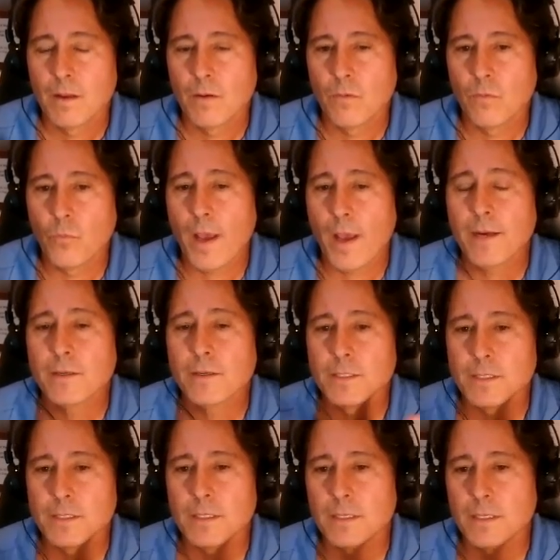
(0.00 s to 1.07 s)

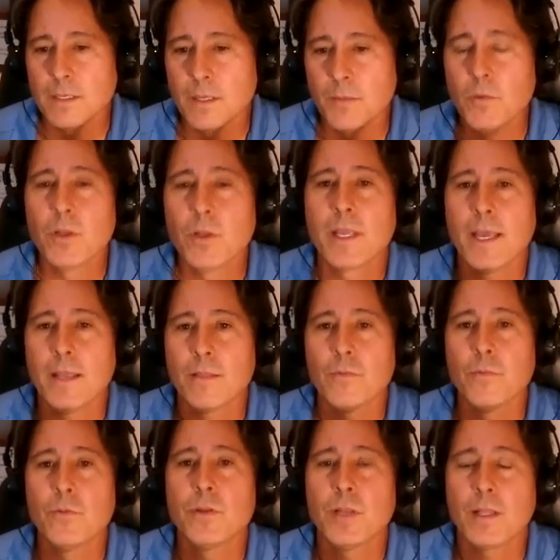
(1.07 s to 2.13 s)
writers communicate
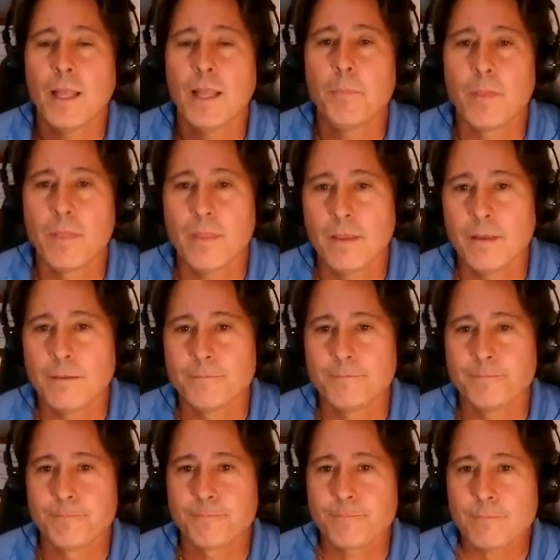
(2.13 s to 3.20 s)
through telepathy.
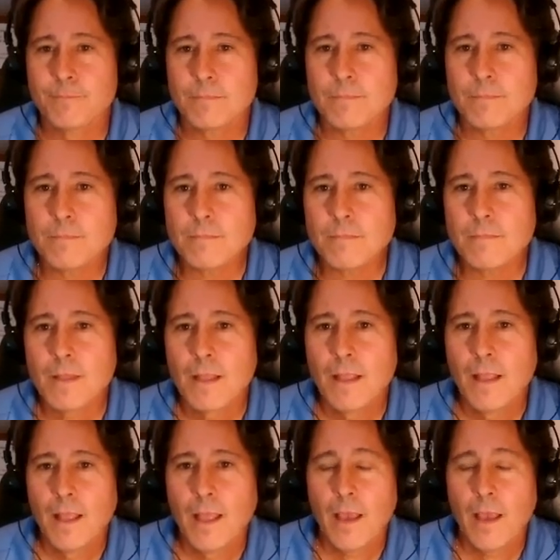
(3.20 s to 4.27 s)

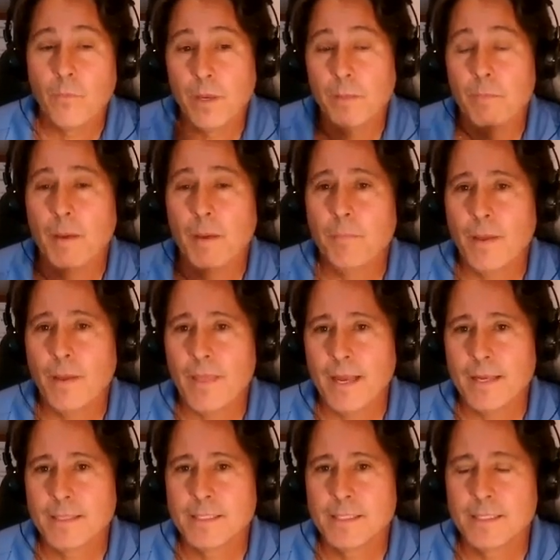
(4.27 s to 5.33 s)
And what he meant by
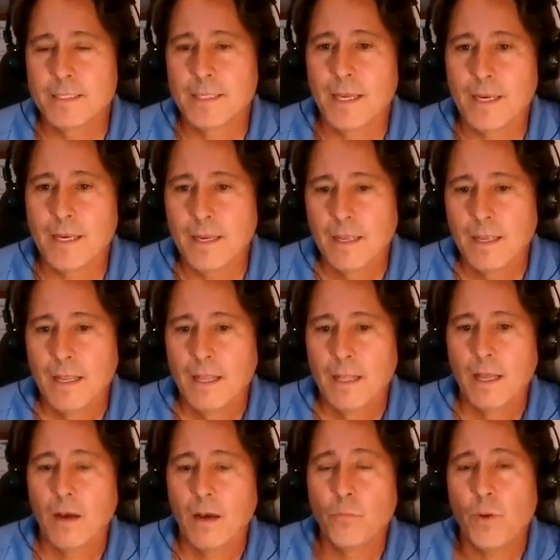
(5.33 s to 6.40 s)
that is, he said,
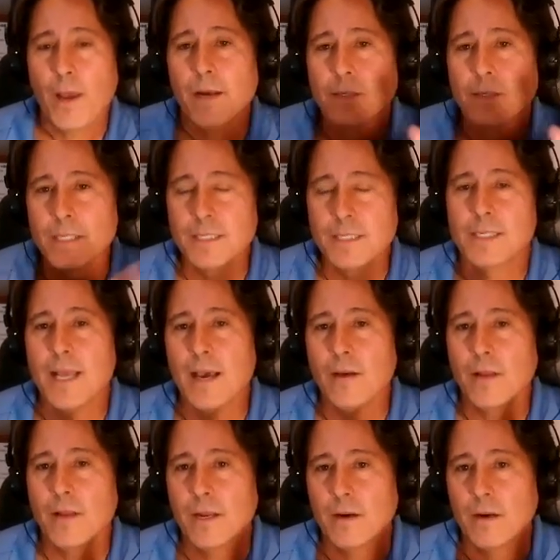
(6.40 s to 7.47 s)
a writer sits
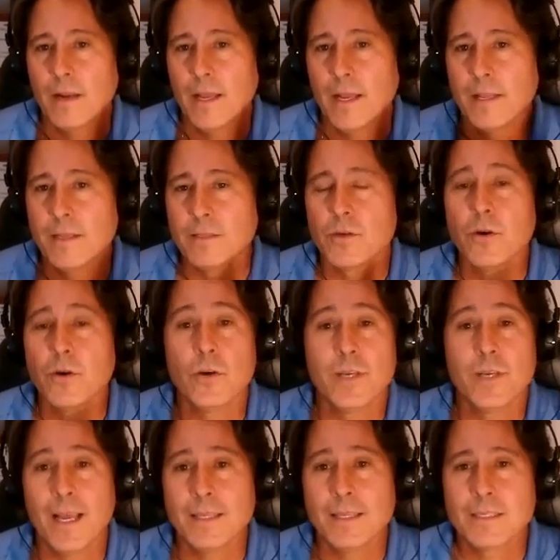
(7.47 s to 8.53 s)
down at his or her
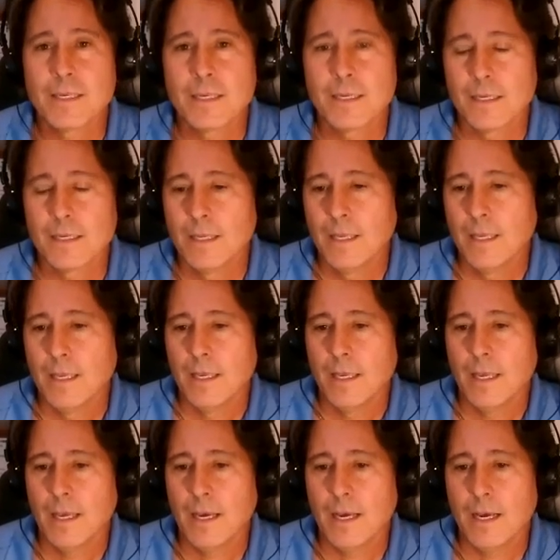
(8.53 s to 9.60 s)
desk
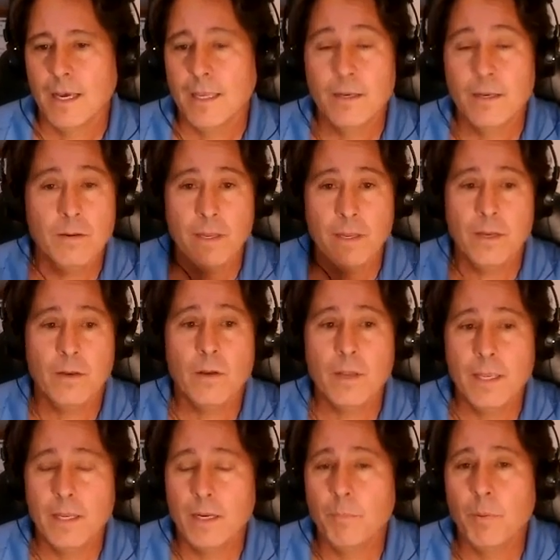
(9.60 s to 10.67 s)

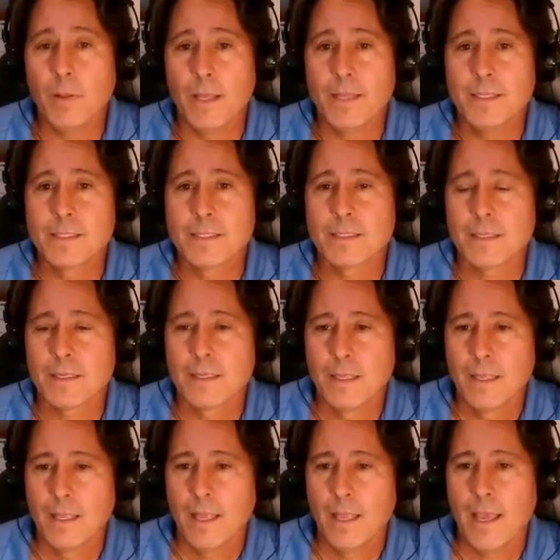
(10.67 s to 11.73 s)
in a place,
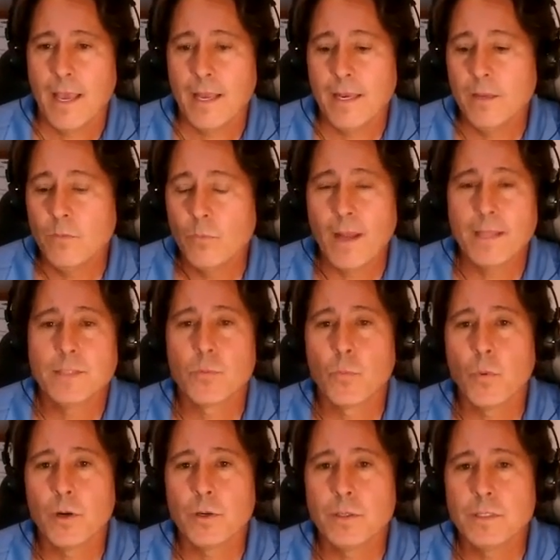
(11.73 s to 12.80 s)
and he writes
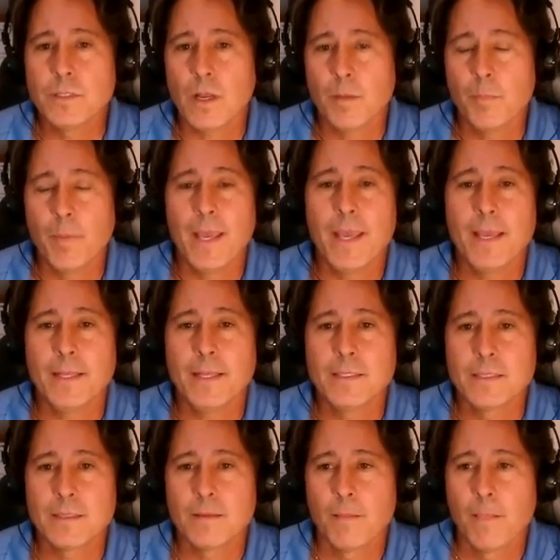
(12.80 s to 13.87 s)
words on a page